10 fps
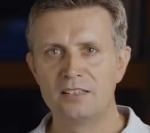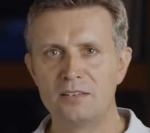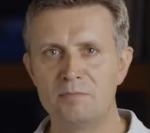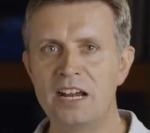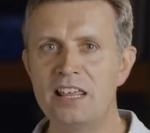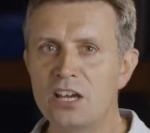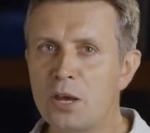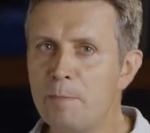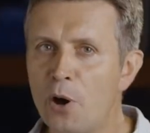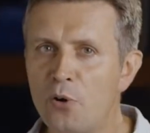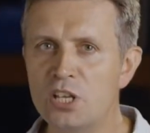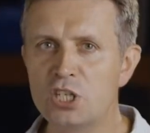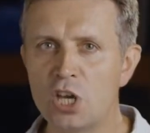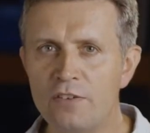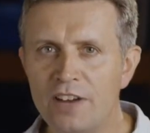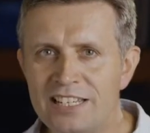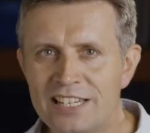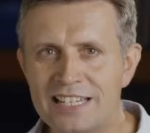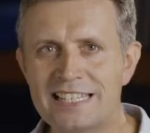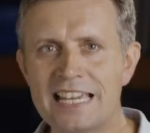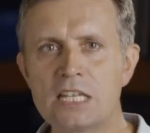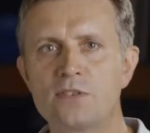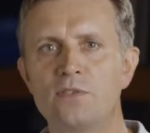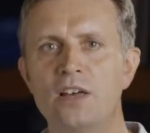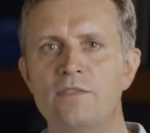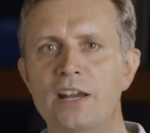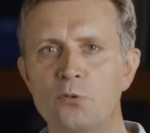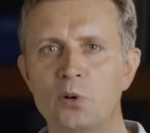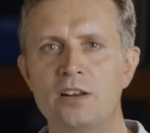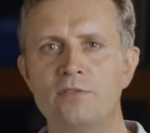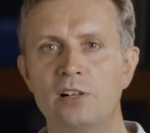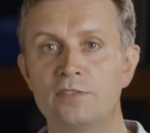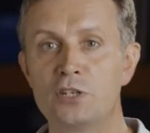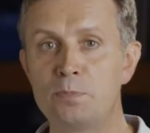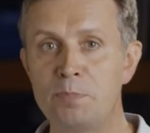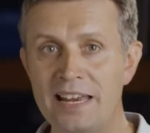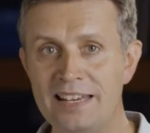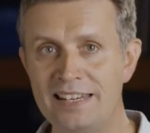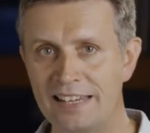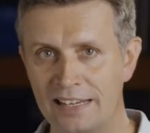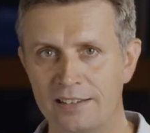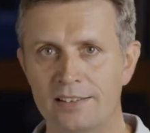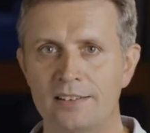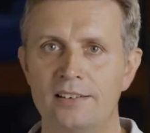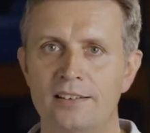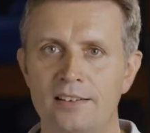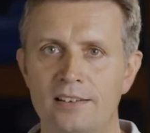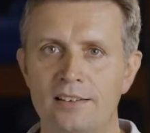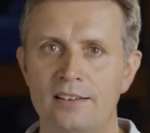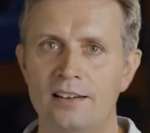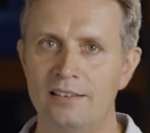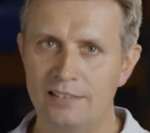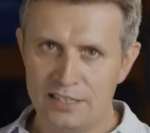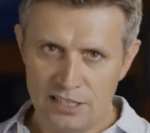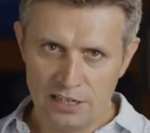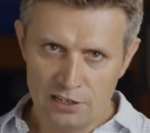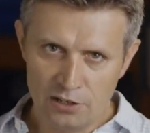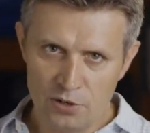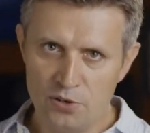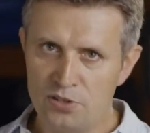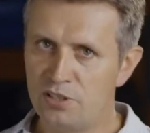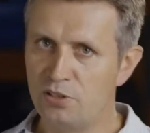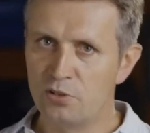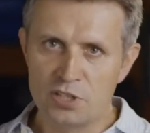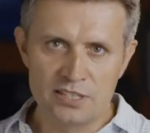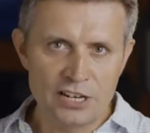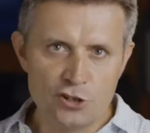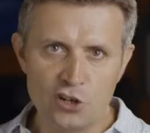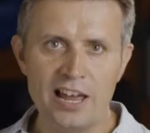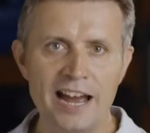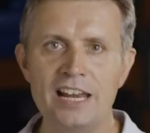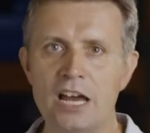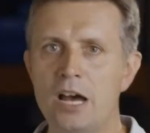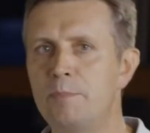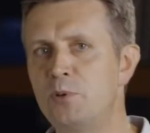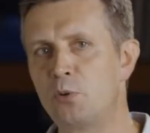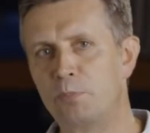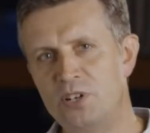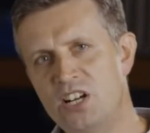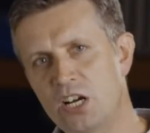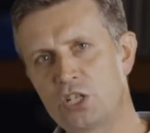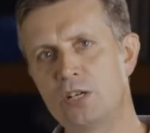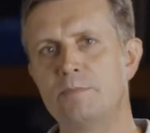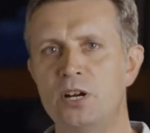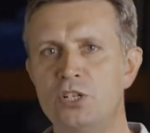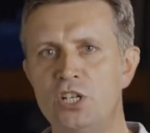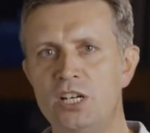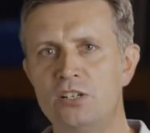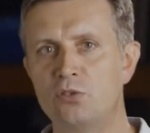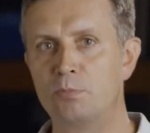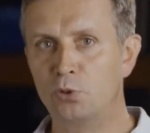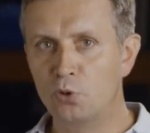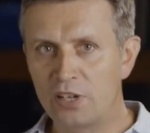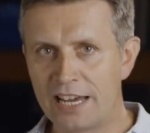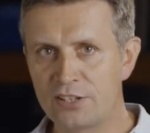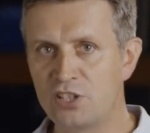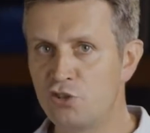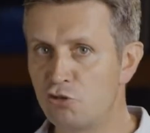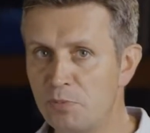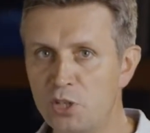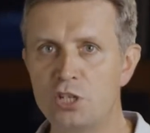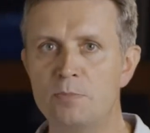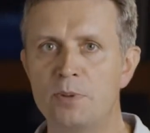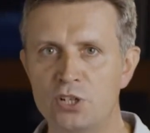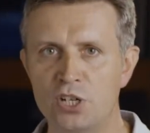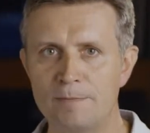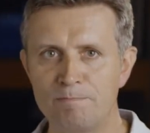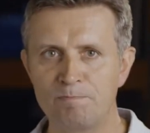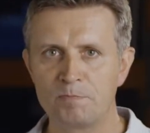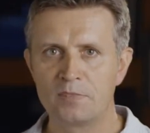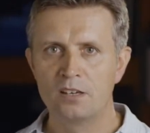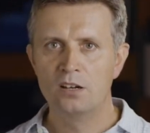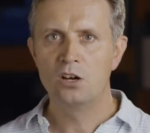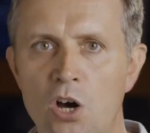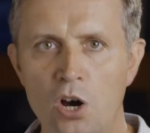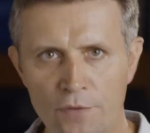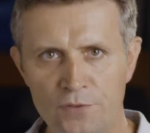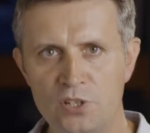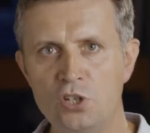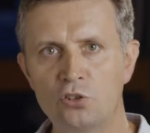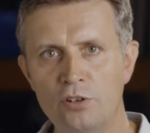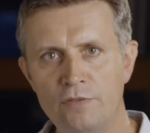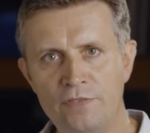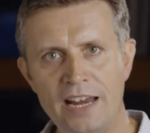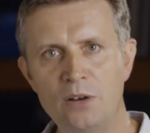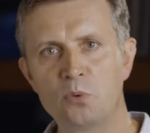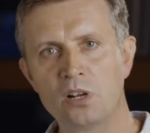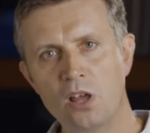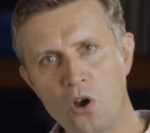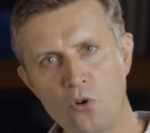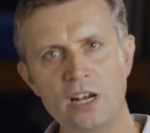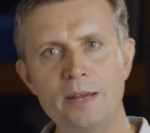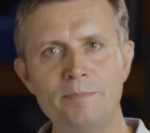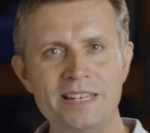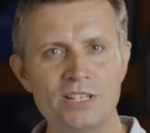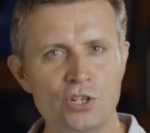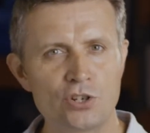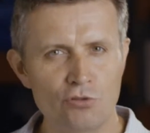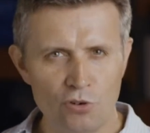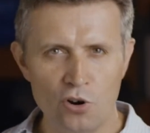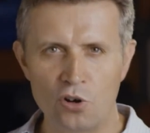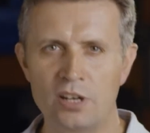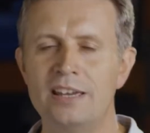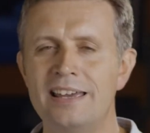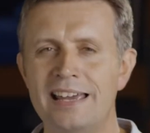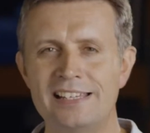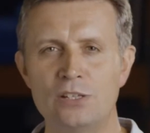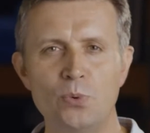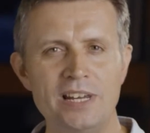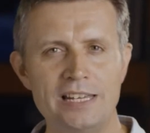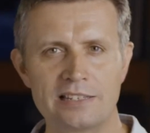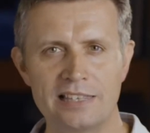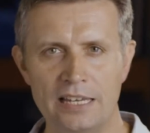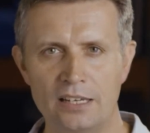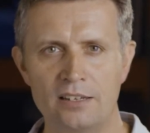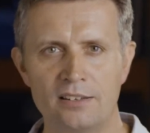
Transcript: Many of the components of a successful event will involve spending, and this includes your stage lineup, your production budget, or broadcast distribution budget. Often your event will only be as strong as the weakest link.